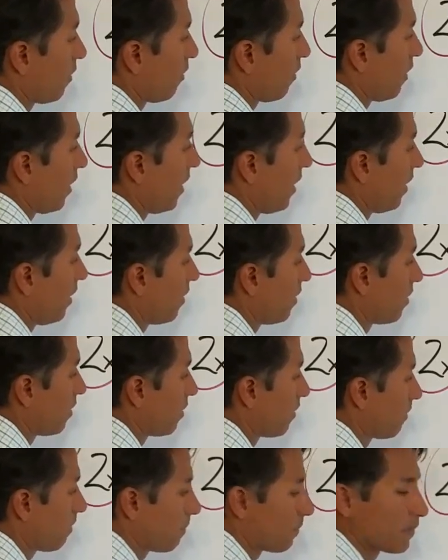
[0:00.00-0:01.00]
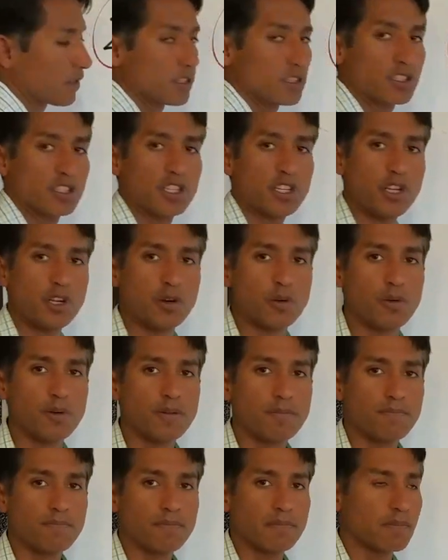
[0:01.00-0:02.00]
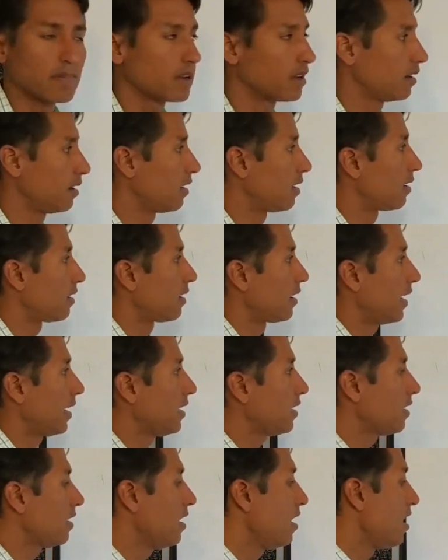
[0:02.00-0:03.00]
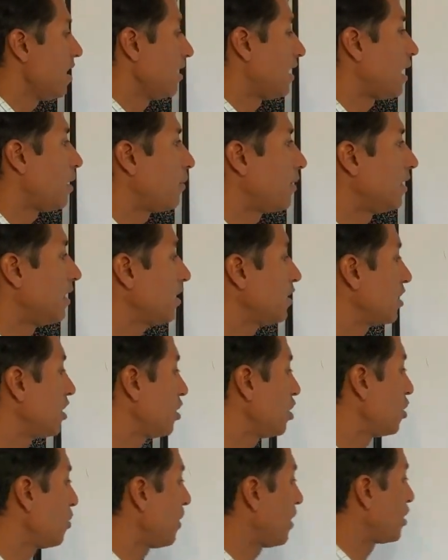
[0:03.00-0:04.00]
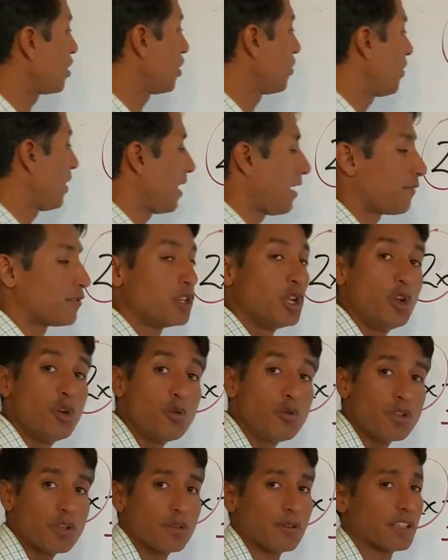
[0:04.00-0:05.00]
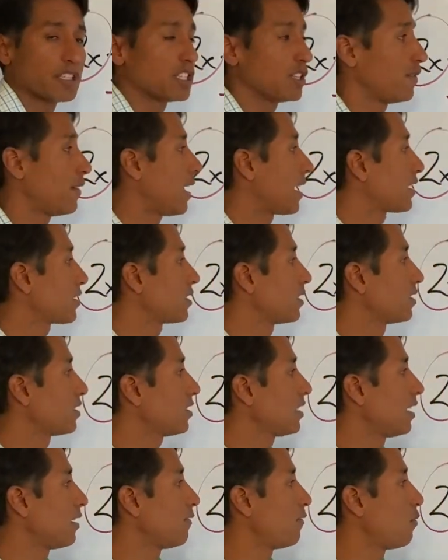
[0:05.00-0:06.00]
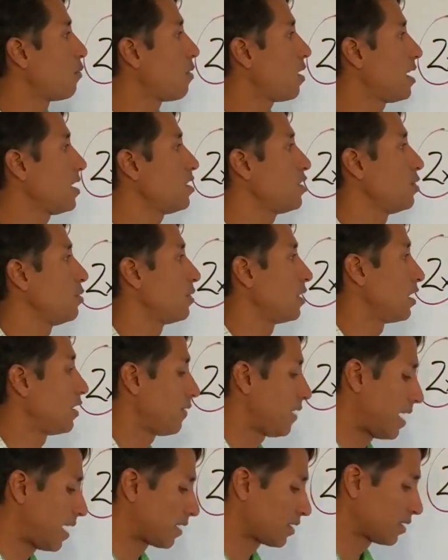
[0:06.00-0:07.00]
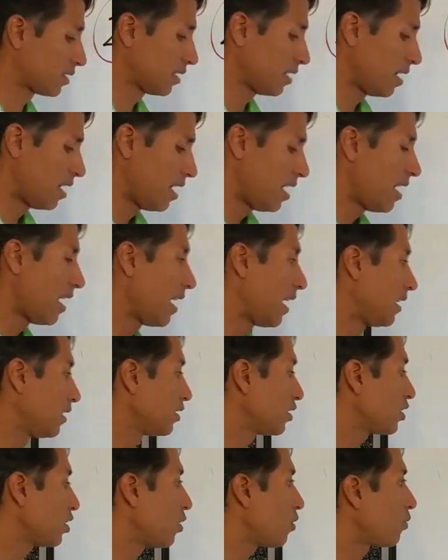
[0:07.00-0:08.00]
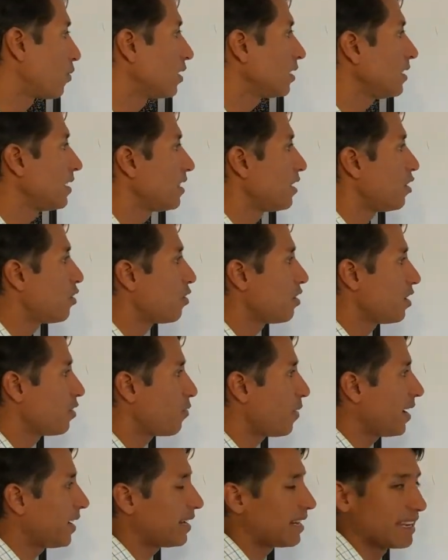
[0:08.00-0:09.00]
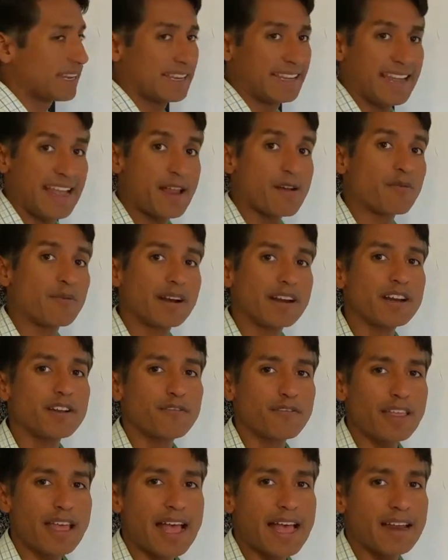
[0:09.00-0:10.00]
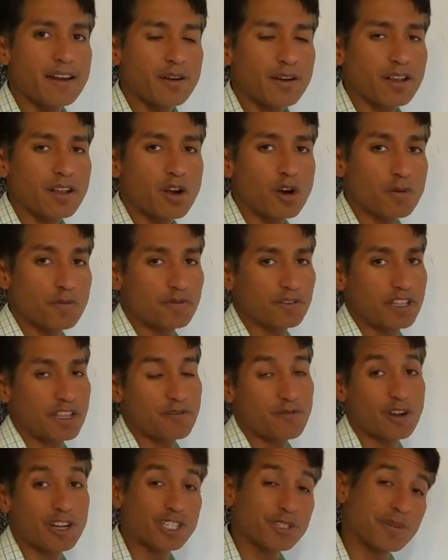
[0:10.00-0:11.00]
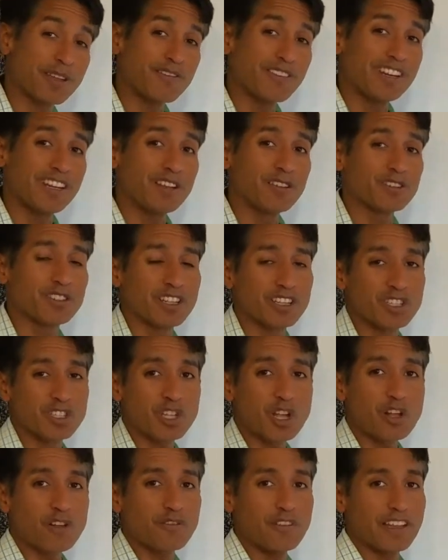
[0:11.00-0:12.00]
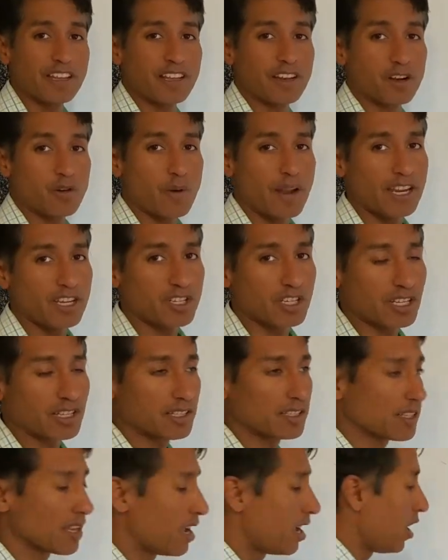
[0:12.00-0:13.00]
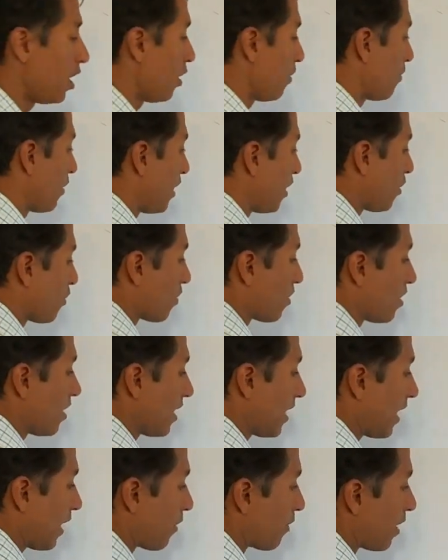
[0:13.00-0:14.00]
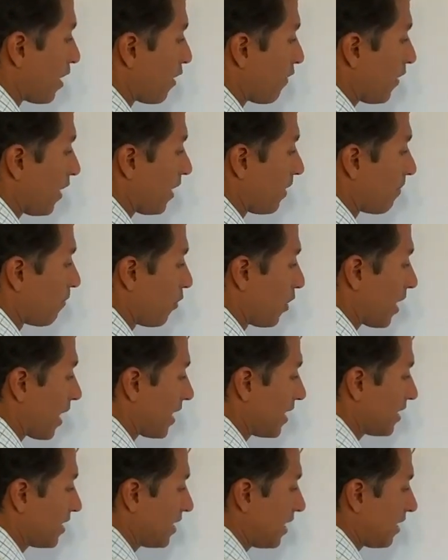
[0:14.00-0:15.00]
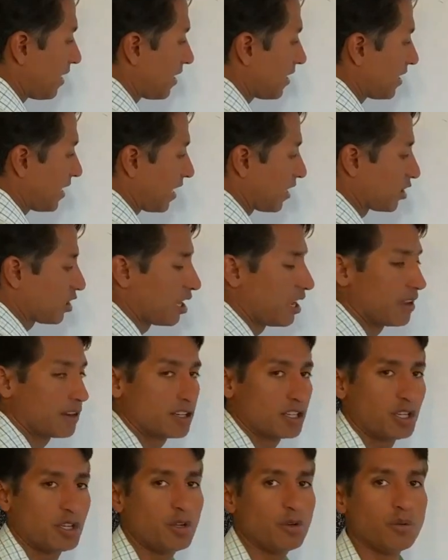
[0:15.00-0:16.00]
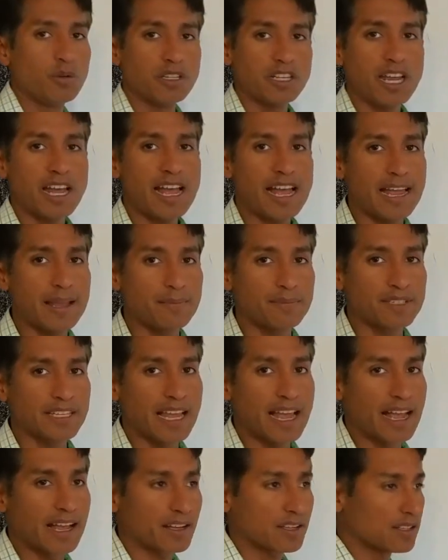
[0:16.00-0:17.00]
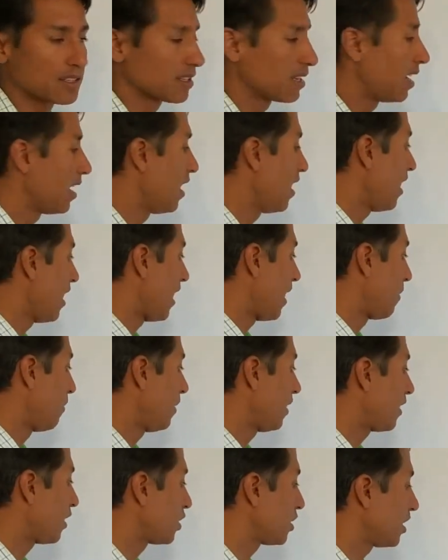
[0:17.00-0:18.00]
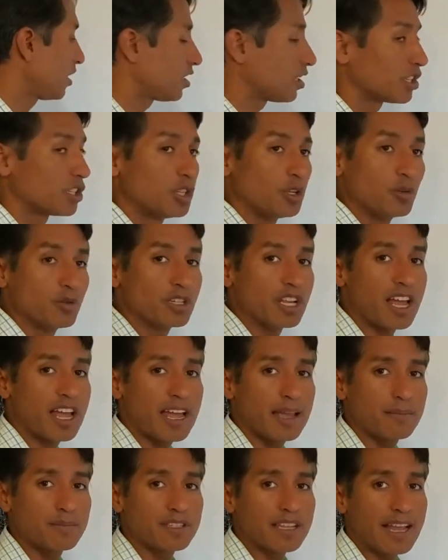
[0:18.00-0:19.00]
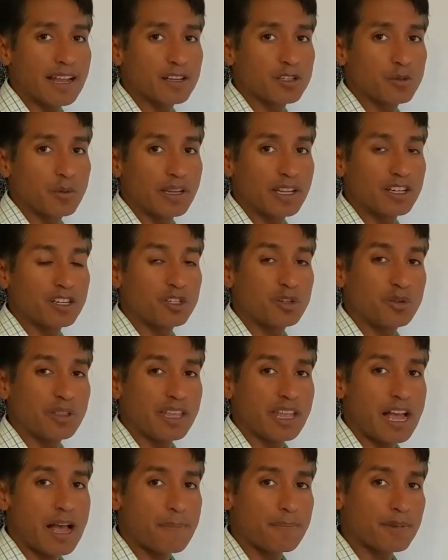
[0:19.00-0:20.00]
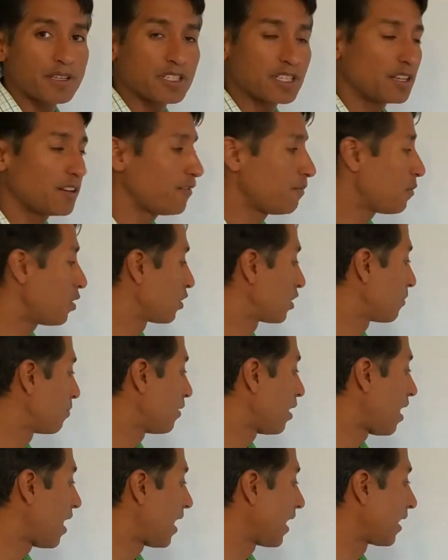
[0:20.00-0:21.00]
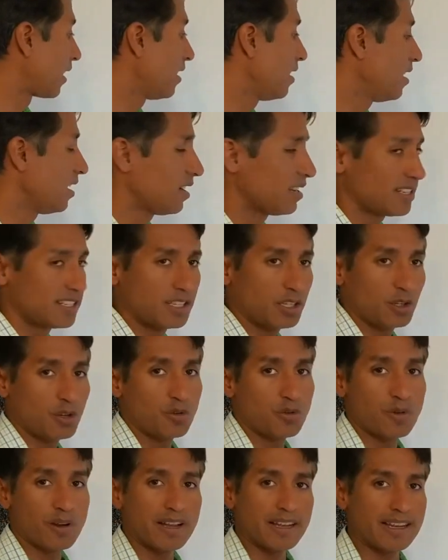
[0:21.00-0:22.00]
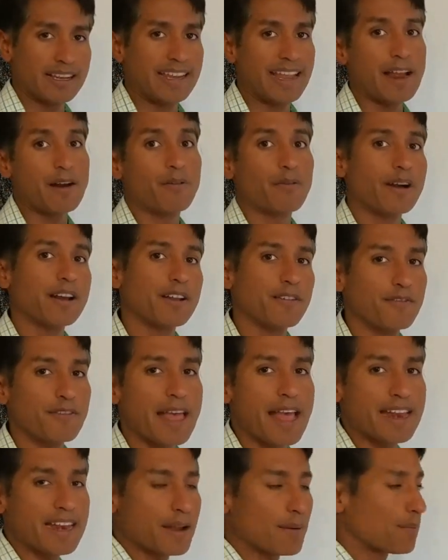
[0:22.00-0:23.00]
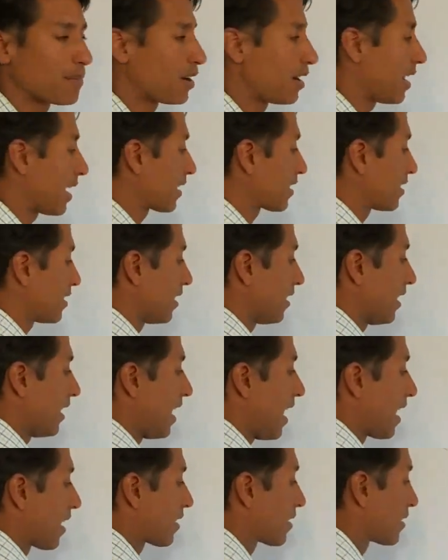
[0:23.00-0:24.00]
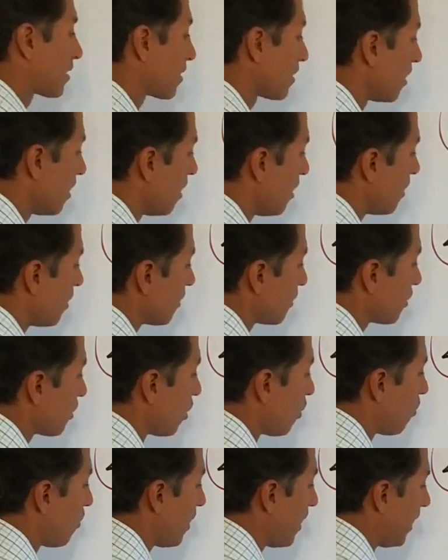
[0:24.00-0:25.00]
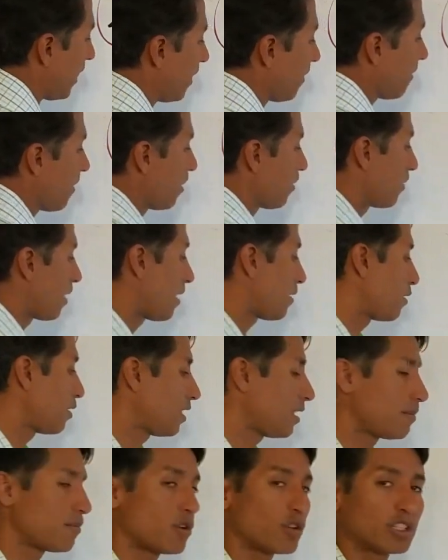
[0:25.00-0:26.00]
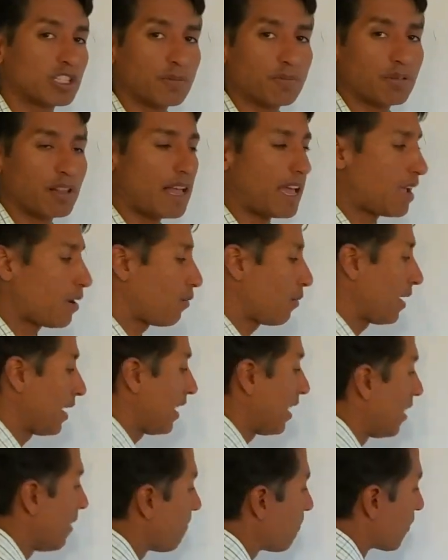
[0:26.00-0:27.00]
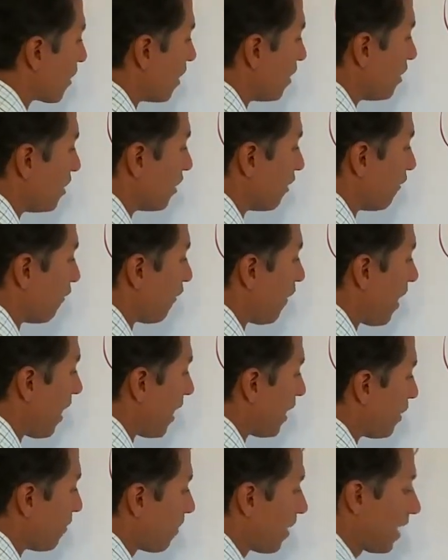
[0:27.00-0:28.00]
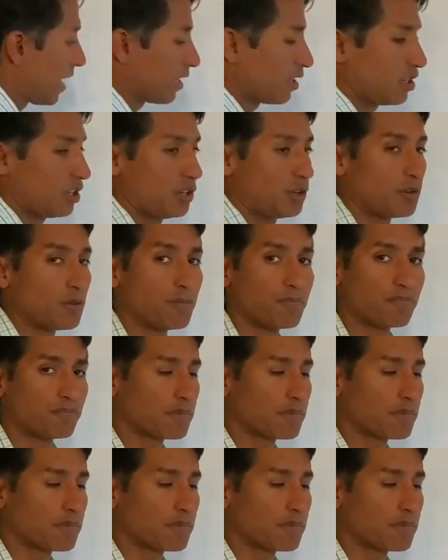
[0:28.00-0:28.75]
than 2. All right. Now in this situation, we have 2 units of x instead of 1 unit of x. And so really the only way to get rid of that, hopefully you've watched my videos on solving equations, but in order to get rid of it, we got to see this as 2 times x. And because it's a 2 times x, we can do the opposite of multiplying to get rid of that number next to the x. So we, rather than multiply, we divide by 2.